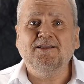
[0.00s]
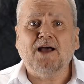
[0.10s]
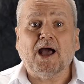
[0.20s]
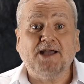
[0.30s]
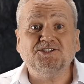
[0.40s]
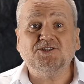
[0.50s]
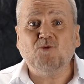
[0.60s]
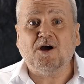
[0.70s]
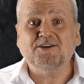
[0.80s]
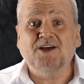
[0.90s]
I just
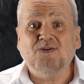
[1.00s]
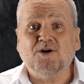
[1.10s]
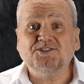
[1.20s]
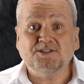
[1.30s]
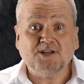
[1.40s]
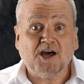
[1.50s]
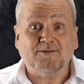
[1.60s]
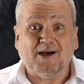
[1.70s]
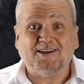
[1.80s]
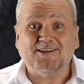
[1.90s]
wondered what you thought
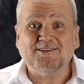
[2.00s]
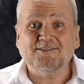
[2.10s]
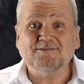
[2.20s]
about it."